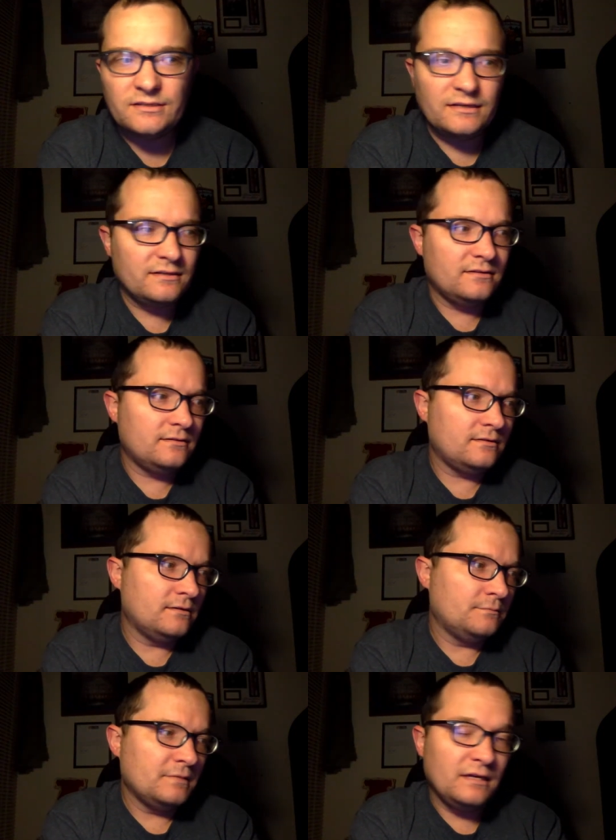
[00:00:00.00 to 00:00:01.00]
that
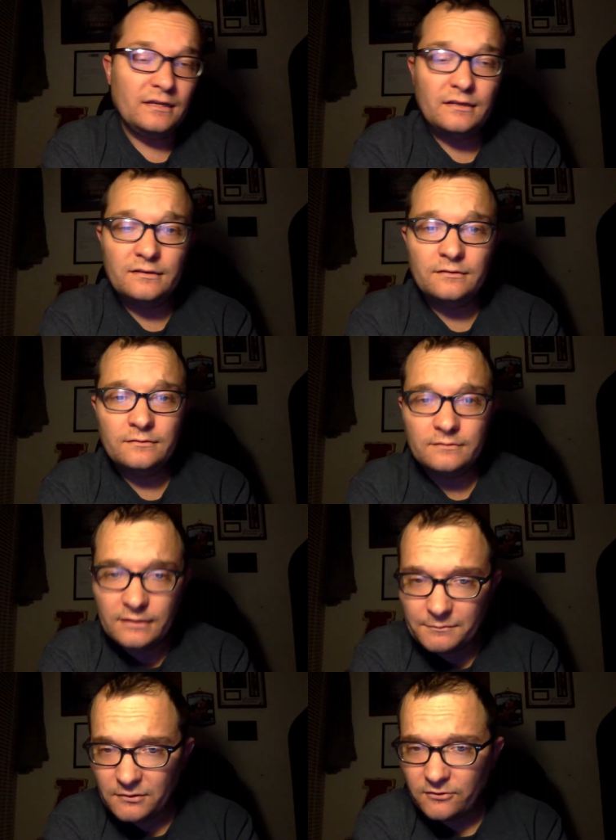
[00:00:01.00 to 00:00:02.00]
um, any
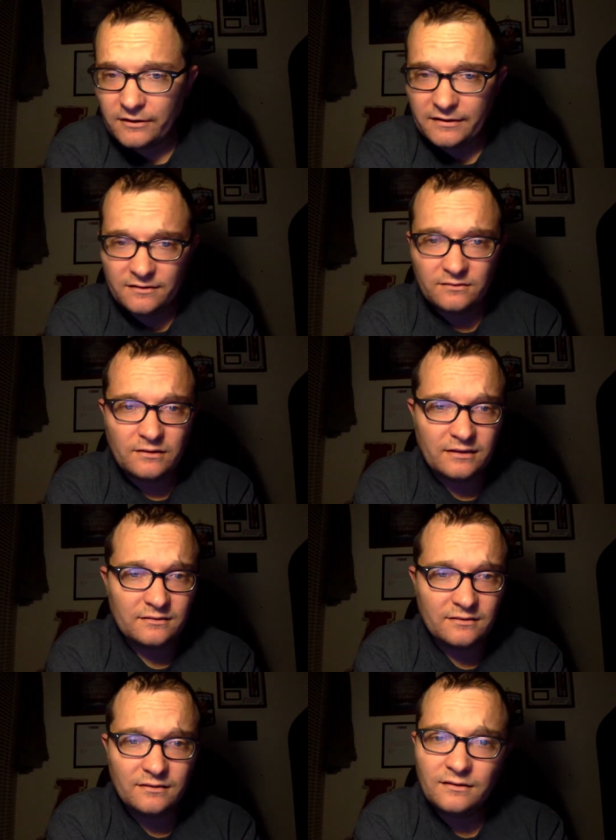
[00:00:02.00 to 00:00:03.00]
Democrat
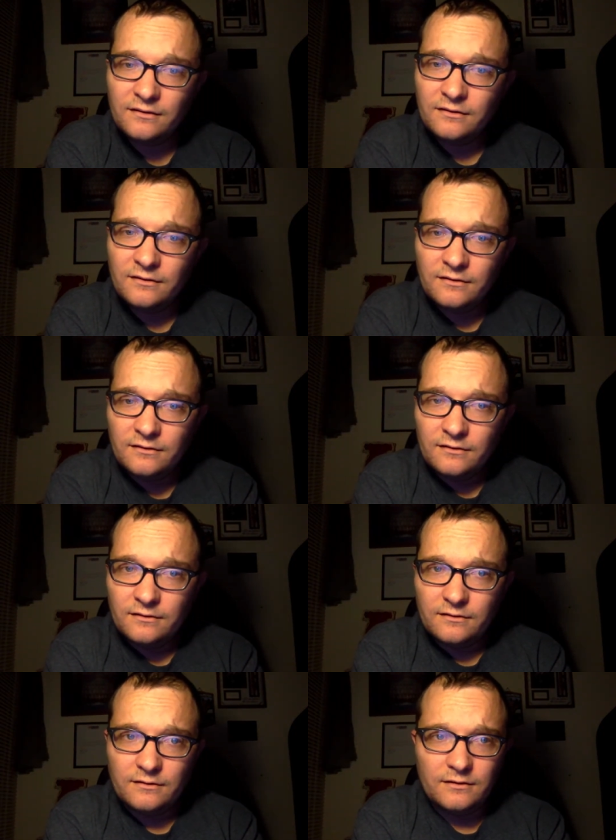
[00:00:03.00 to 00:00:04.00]
elected
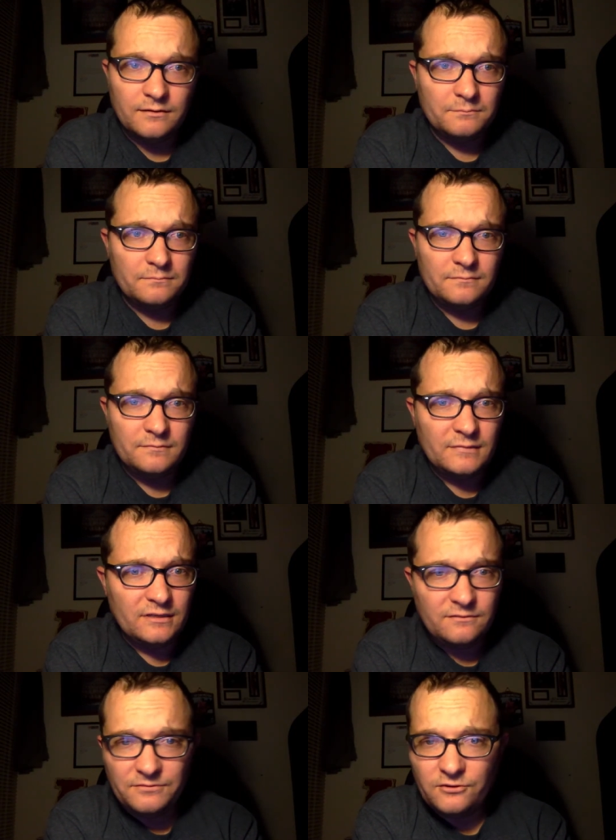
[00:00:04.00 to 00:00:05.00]
um,
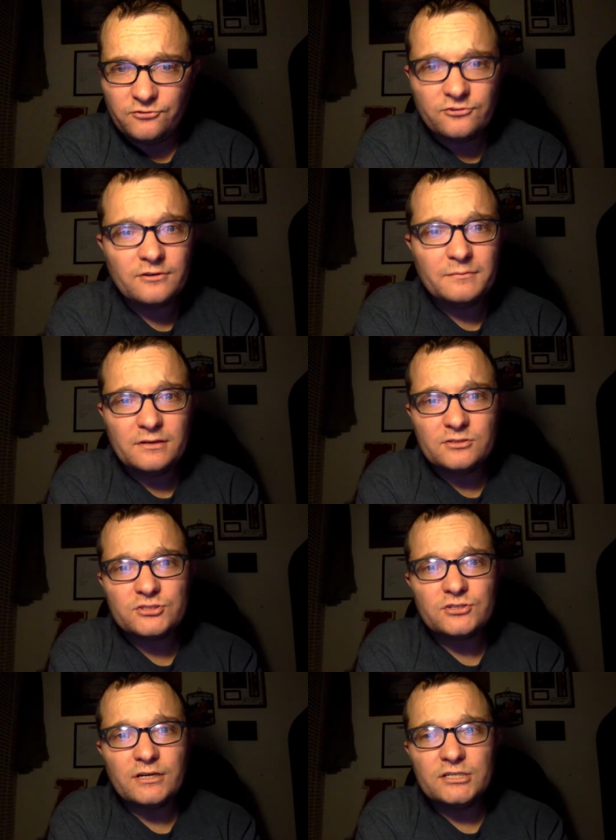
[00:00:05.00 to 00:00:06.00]
in a future
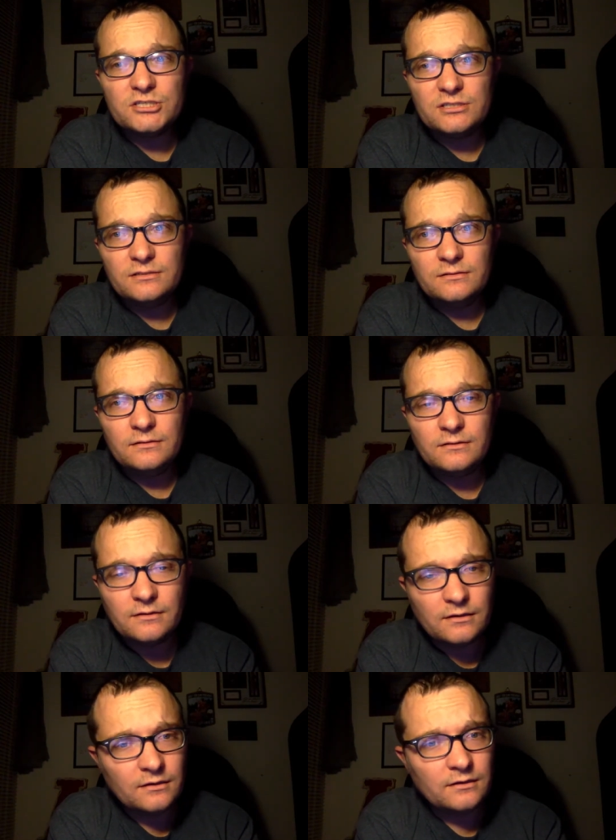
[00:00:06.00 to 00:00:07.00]
administration
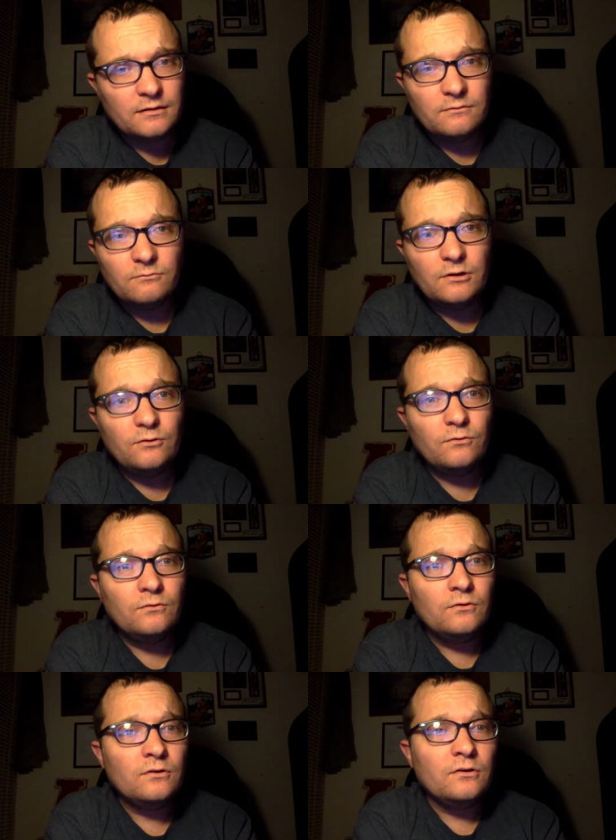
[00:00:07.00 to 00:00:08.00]
uh, will
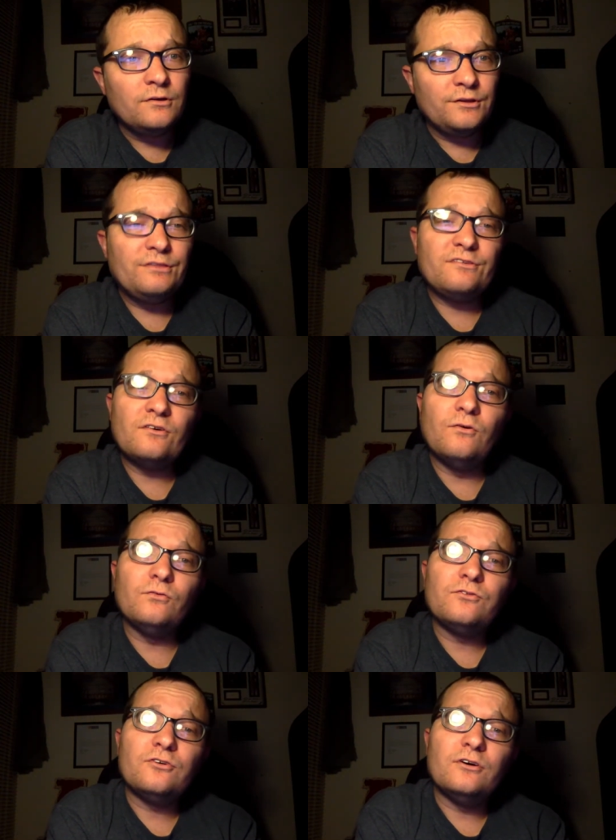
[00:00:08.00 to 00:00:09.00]

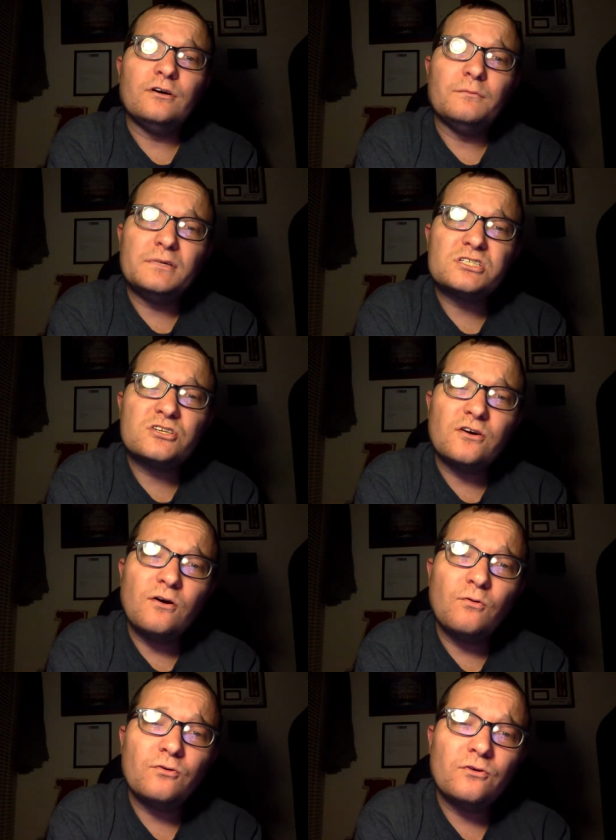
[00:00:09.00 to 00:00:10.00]
consult uh, Mr.
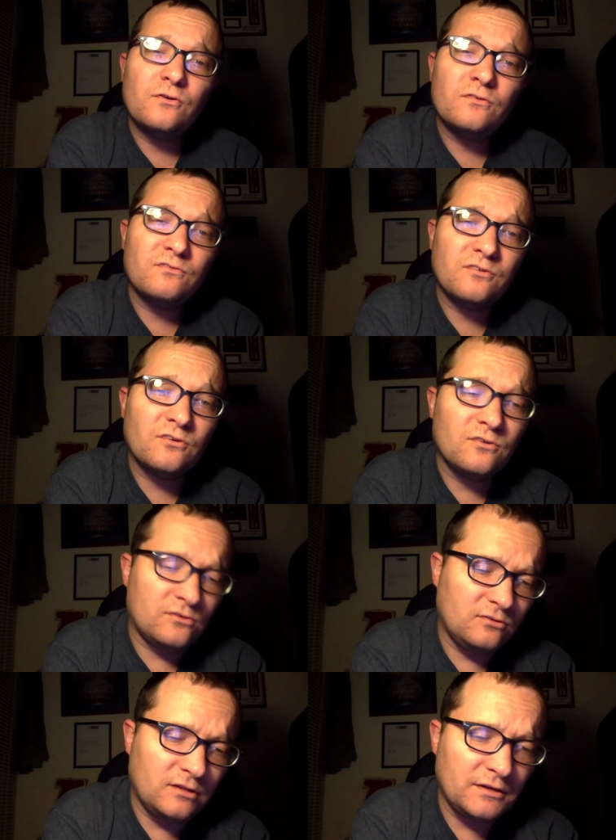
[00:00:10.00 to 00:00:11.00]
Holder for
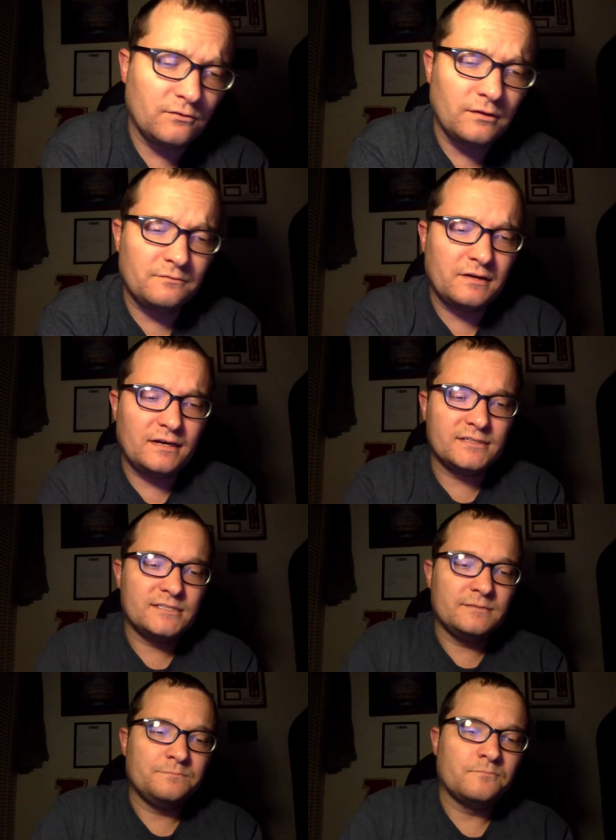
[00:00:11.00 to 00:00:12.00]
legal advice.